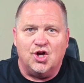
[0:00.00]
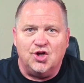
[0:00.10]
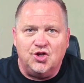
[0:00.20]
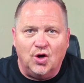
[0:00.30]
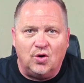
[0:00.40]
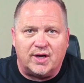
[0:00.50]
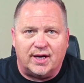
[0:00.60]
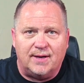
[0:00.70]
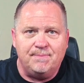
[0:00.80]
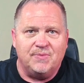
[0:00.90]

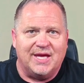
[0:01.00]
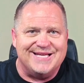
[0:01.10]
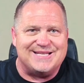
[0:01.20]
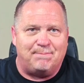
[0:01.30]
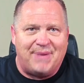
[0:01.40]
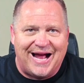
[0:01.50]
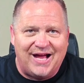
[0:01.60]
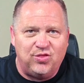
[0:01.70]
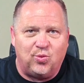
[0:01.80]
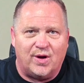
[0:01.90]
Yoga is a
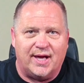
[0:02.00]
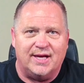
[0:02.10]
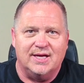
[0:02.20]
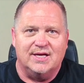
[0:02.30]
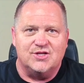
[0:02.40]
pathway